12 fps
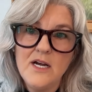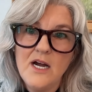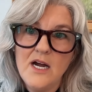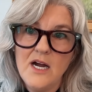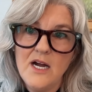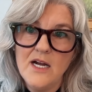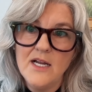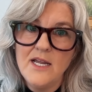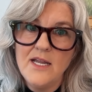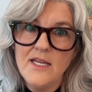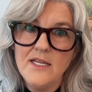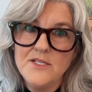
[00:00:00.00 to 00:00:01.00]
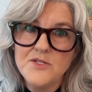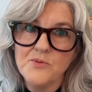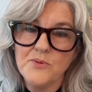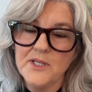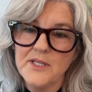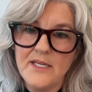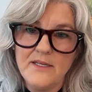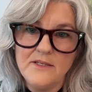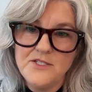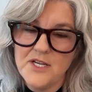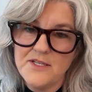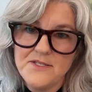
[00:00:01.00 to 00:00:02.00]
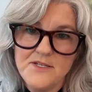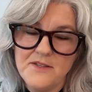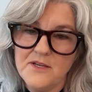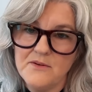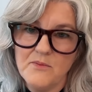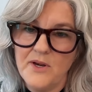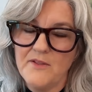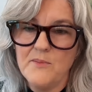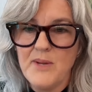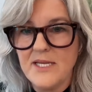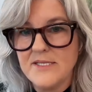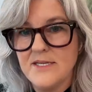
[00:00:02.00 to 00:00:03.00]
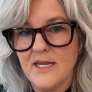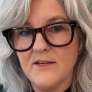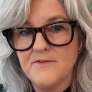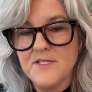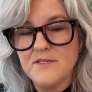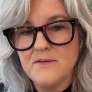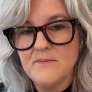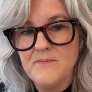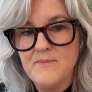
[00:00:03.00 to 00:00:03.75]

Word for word: uh, is really just the, one of the best gifts.